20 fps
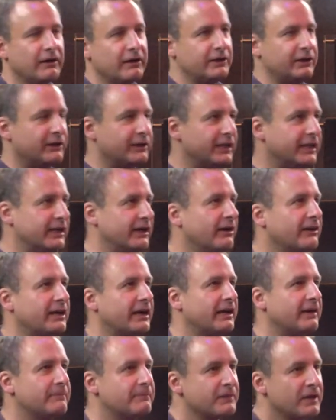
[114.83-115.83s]
No, I don't need it.
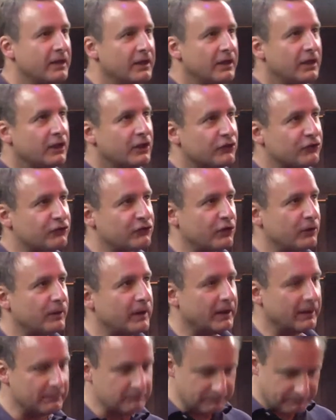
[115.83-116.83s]
Okay.
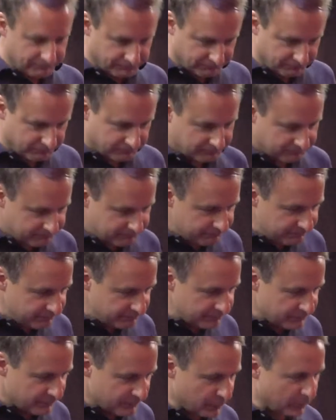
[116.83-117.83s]
So,
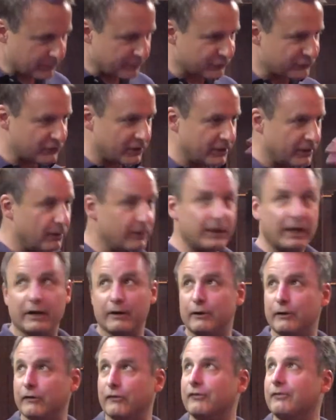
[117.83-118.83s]
where was I? Oh yeah,
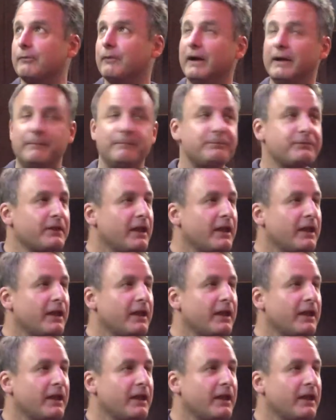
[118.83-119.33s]
Earth. Right.